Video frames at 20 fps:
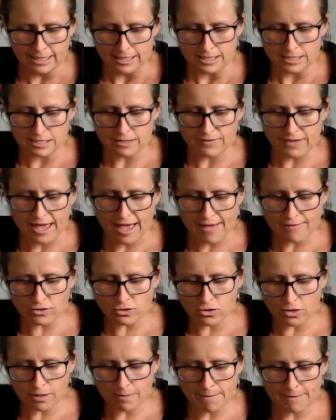So if you haven't
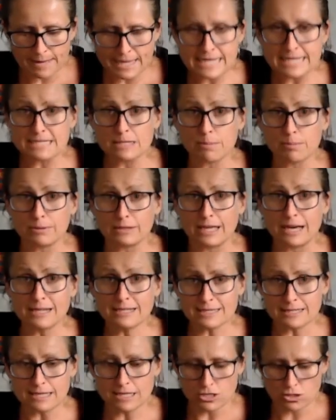got a meter
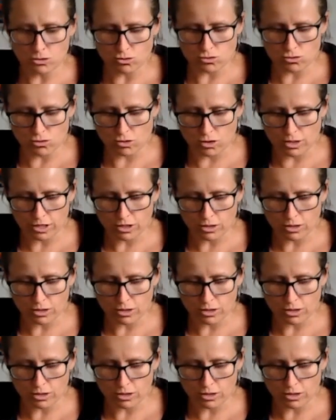plus and you're not a